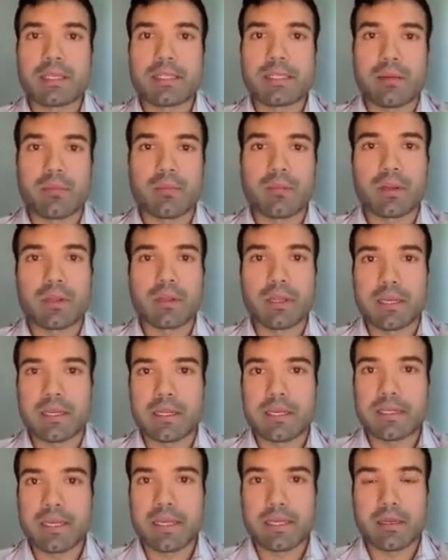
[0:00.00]
separately in
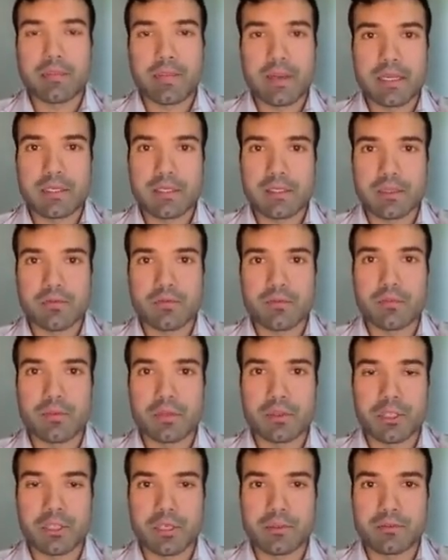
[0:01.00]
a database server
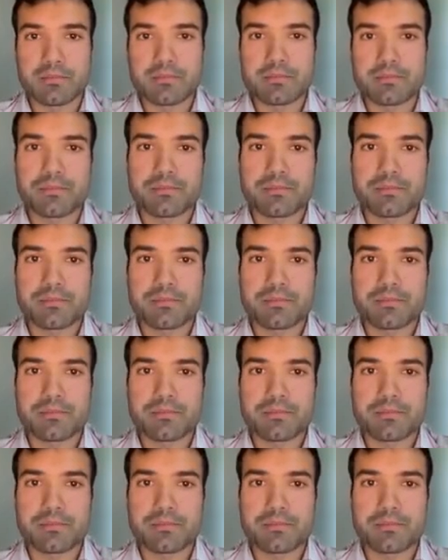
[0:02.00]
machine.